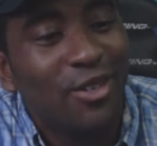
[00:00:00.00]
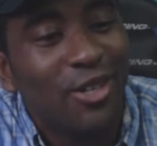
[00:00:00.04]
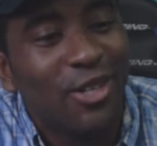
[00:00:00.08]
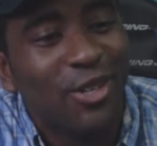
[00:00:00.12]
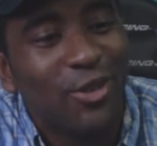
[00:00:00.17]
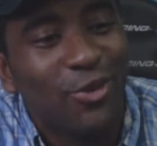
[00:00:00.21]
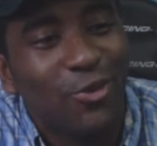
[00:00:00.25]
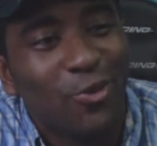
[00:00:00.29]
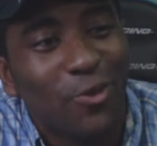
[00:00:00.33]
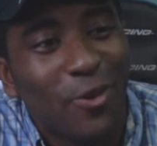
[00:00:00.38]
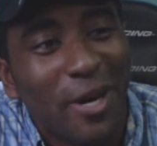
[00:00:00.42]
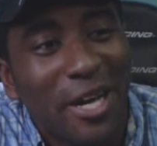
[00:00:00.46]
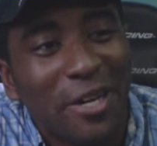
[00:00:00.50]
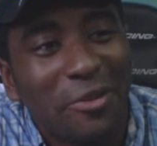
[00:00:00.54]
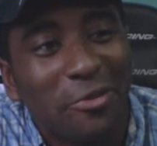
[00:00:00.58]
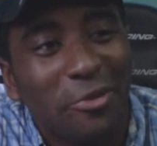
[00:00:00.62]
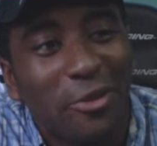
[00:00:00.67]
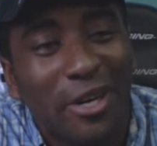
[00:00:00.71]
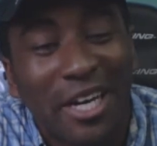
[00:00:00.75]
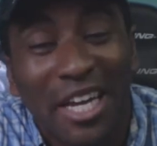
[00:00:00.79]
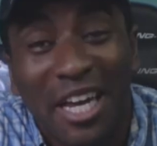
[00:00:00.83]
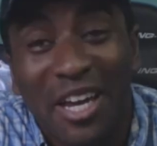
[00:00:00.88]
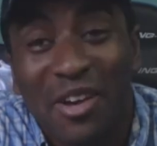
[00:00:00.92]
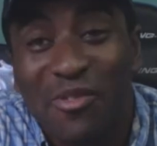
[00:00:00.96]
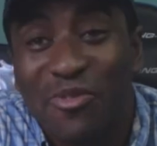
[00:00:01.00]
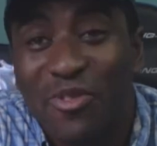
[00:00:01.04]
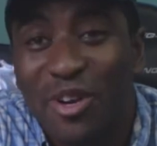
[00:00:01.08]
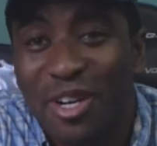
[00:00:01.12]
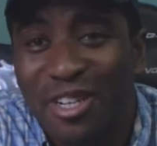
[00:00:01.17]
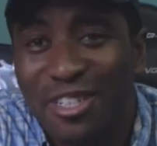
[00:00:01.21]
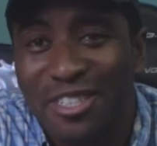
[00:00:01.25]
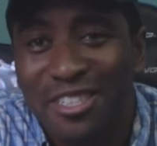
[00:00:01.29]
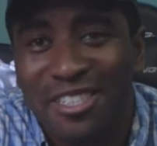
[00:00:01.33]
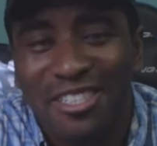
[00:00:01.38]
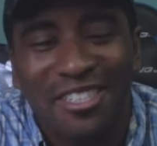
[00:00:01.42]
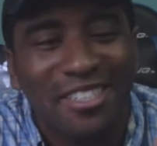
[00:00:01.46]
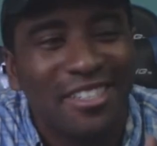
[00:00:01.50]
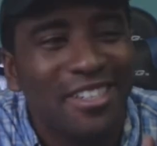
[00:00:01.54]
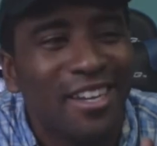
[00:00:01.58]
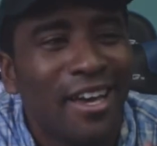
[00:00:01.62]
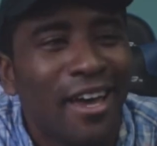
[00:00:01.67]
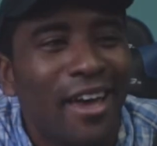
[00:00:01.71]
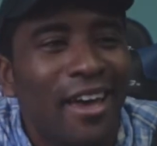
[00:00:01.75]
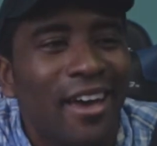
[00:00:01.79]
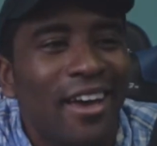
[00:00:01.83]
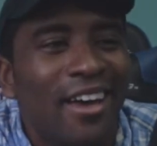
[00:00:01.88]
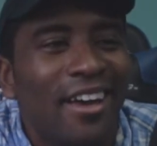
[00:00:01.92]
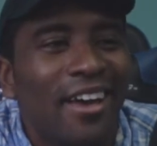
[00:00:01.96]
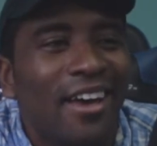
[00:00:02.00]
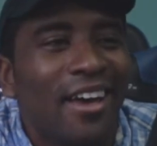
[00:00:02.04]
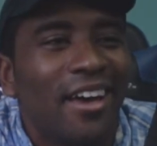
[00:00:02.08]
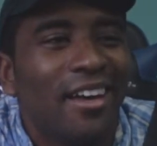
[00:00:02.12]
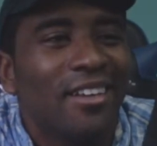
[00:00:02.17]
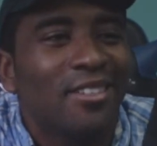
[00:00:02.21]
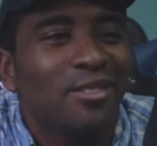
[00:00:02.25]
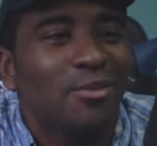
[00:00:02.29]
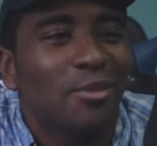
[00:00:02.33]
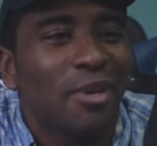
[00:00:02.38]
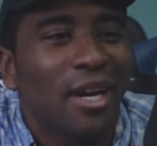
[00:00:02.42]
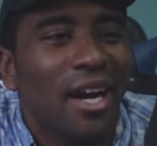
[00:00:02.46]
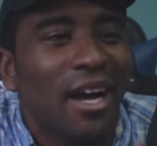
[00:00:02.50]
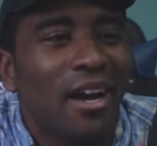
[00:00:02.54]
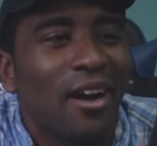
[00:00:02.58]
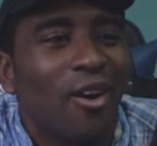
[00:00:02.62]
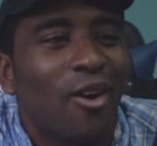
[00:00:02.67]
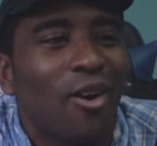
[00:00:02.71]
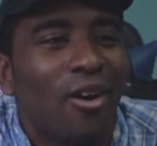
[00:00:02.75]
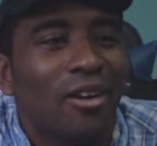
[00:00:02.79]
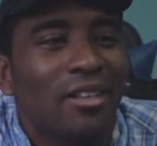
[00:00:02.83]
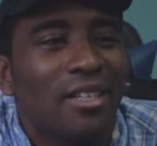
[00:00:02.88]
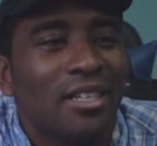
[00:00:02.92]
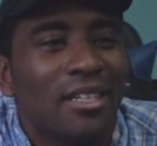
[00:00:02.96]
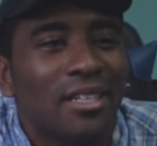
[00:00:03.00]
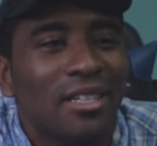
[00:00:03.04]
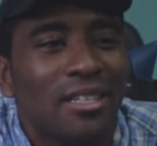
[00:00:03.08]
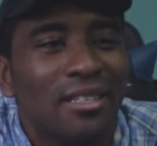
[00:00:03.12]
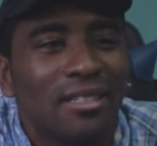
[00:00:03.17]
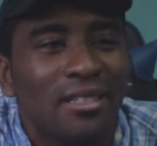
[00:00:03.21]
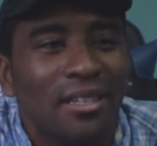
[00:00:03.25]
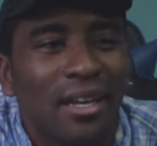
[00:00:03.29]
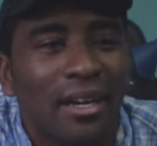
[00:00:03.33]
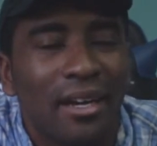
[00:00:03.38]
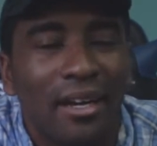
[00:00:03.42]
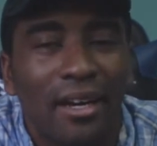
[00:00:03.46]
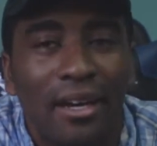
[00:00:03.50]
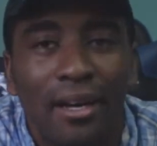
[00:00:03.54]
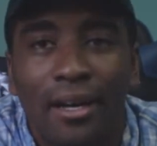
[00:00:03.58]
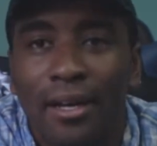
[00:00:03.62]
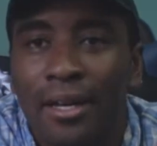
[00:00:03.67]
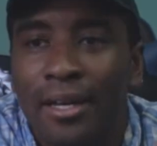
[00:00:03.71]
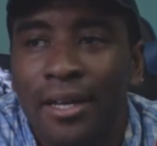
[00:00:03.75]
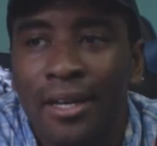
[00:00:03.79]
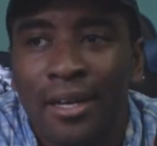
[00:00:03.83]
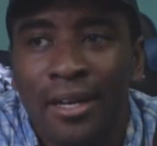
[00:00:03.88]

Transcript: red ring function, as what I call it. It's like a